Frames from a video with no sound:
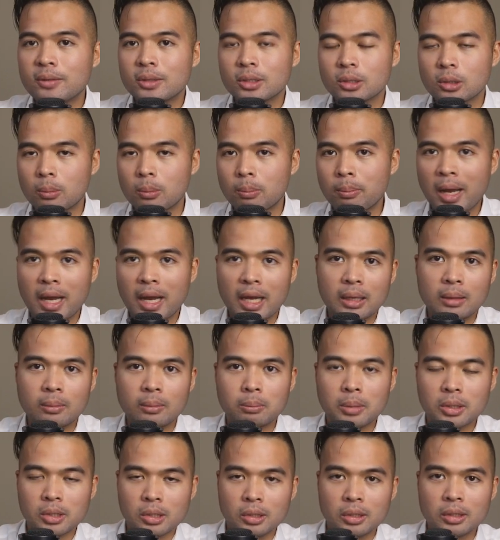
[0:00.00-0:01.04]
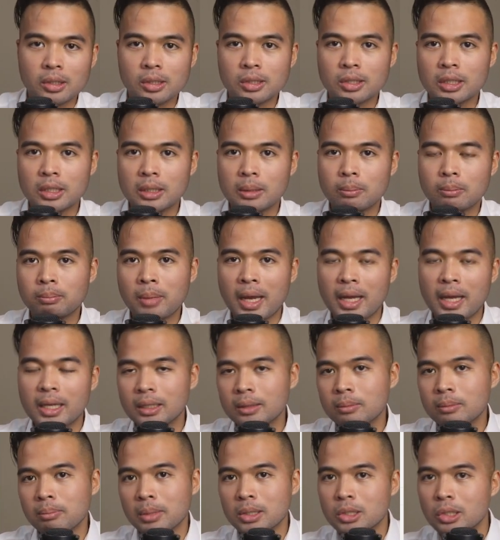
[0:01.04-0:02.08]
So paid paternity,
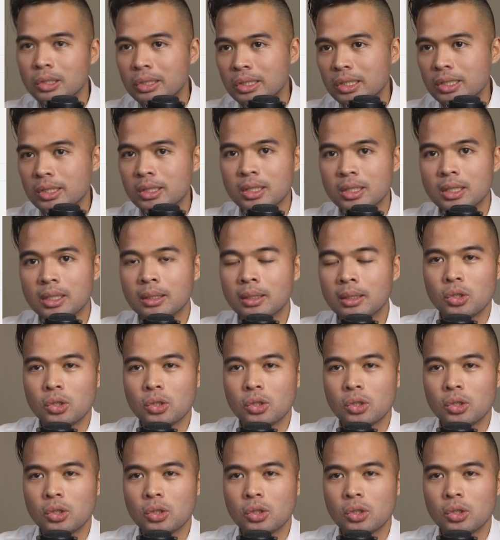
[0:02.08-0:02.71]
paid maternity,